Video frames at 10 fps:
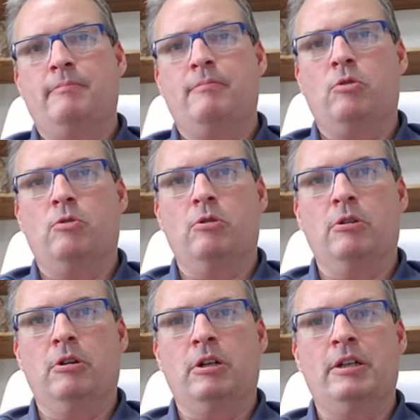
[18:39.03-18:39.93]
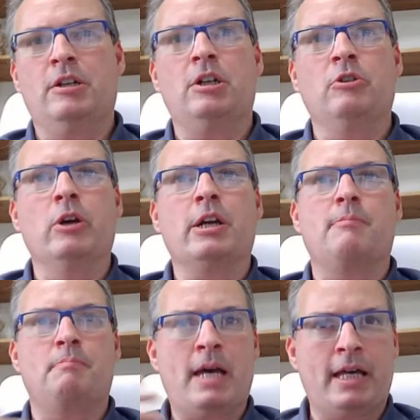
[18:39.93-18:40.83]
Or
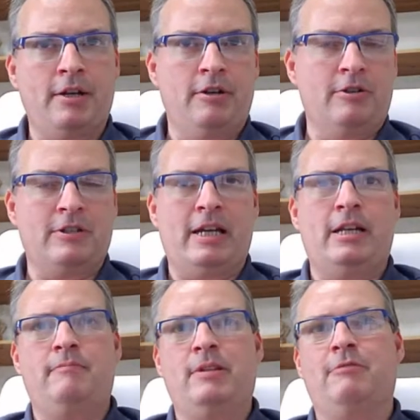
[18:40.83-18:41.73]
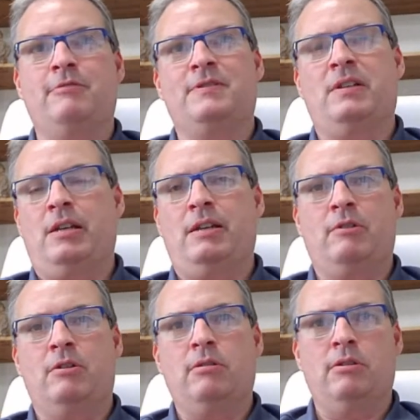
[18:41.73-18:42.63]
a competitor's item that was not
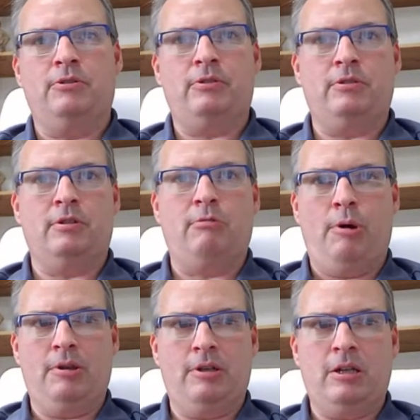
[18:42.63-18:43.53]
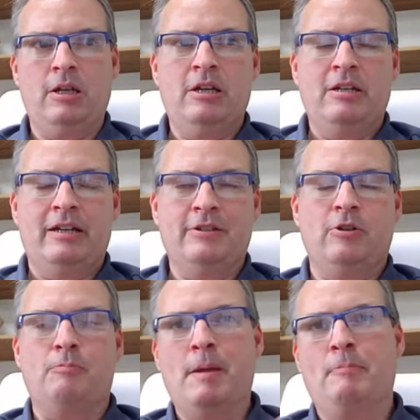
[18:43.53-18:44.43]
even close to the quality.
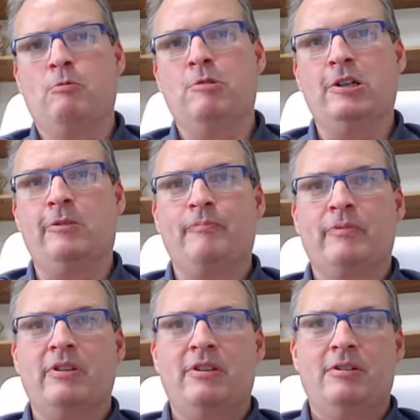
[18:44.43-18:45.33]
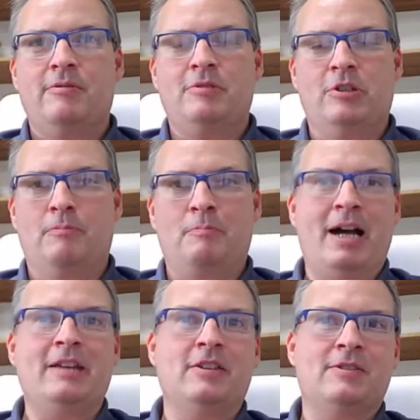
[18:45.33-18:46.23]
And so people will,
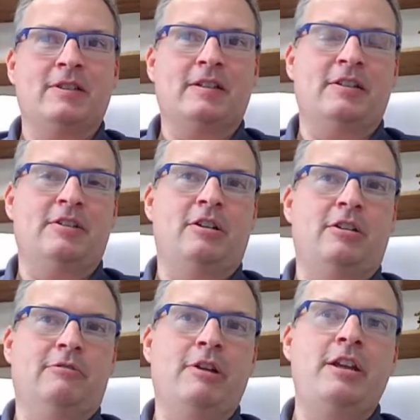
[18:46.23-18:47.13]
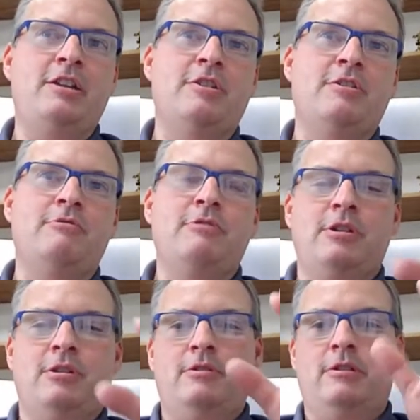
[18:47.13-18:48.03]
buy this $600
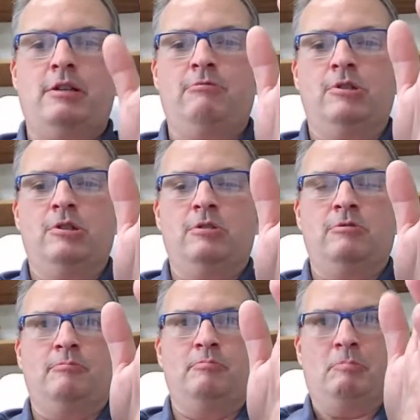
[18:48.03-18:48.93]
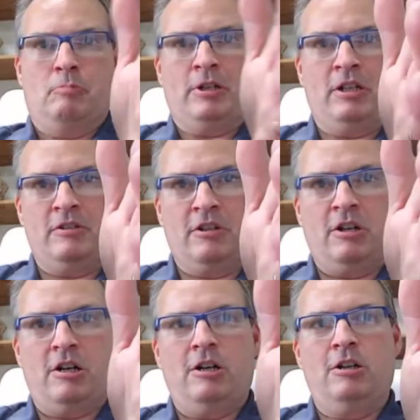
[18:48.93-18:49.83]
radio, they will put it in
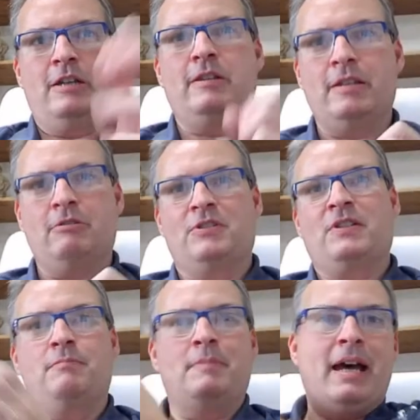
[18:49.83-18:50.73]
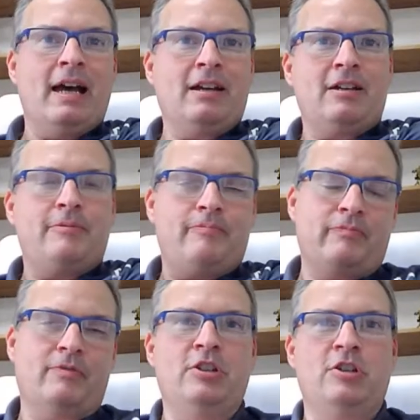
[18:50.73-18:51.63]
their car, and then they will send back,
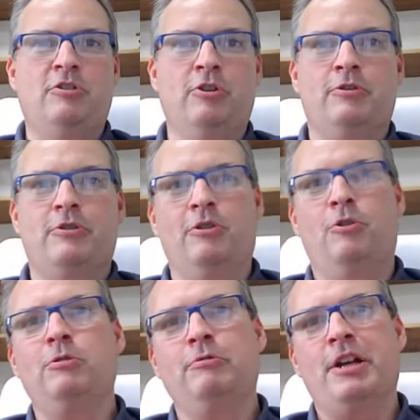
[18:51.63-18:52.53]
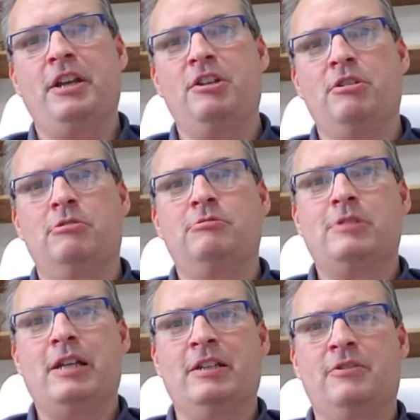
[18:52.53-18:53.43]
their old
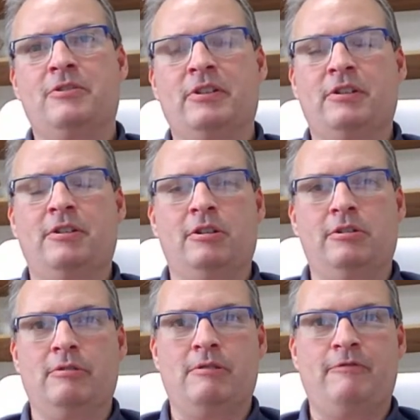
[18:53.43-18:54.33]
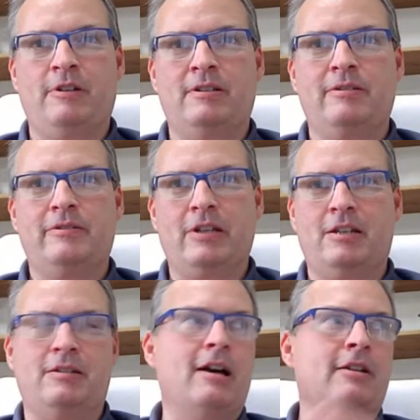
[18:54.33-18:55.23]
radio and get their $600 refund,
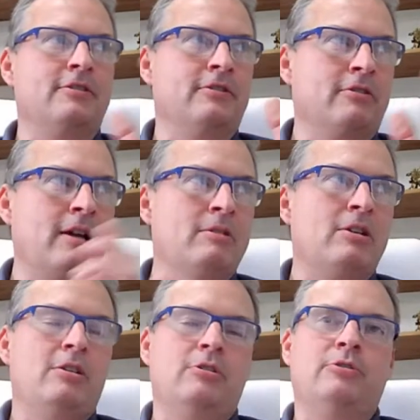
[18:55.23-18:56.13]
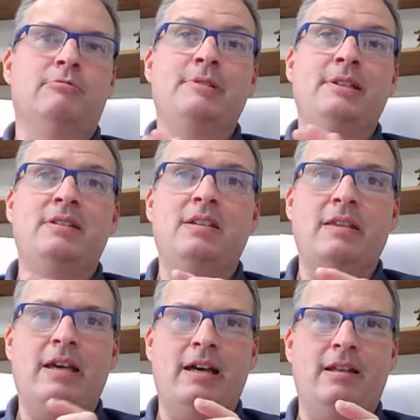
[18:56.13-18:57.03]
saying not as described. So we
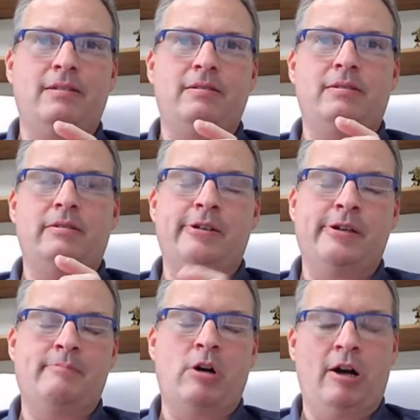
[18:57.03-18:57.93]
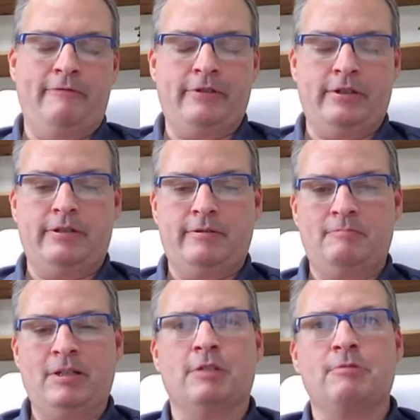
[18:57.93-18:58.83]
see that often,
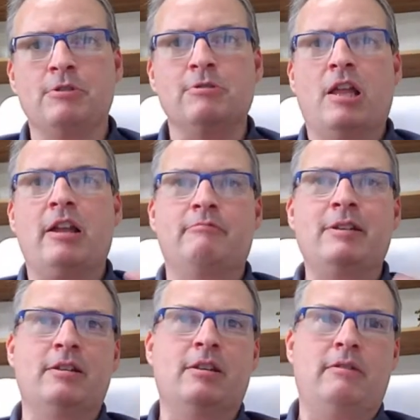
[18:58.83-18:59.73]
because we get a lot